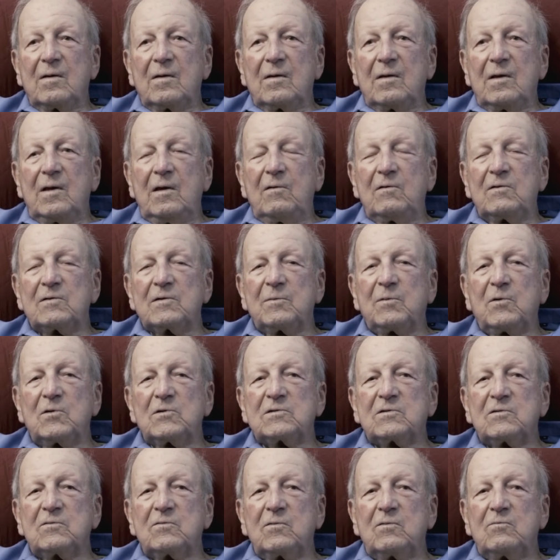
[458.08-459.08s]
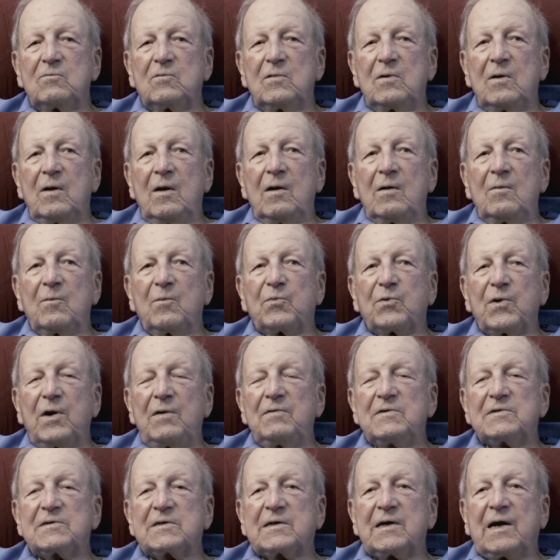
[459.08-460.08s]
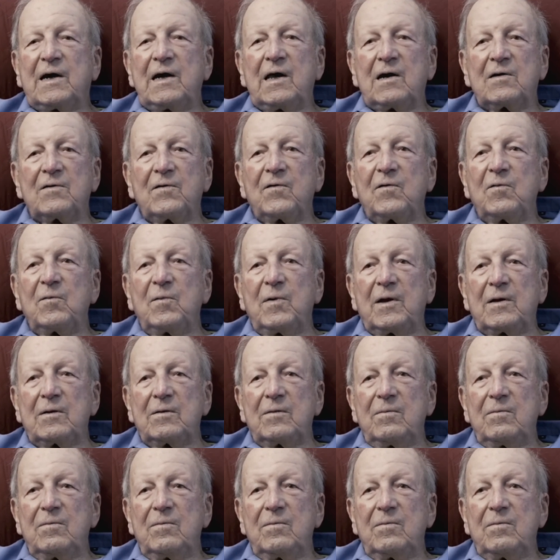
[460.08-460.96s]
He was the most bravest guy I ever met.